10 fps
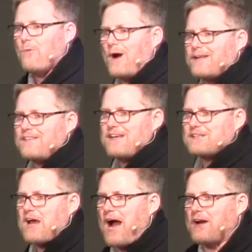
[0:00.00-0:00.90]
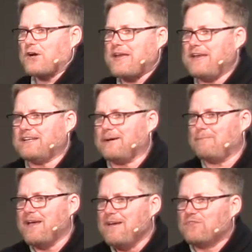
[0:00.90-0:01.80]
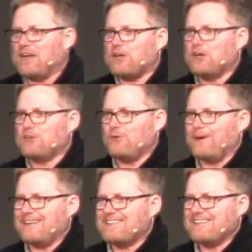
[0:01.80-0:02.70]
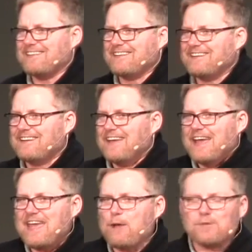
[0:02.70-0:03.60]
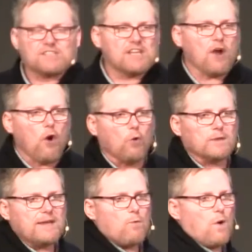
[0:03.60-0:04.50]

one in the entire kingdom that could do it. He was the only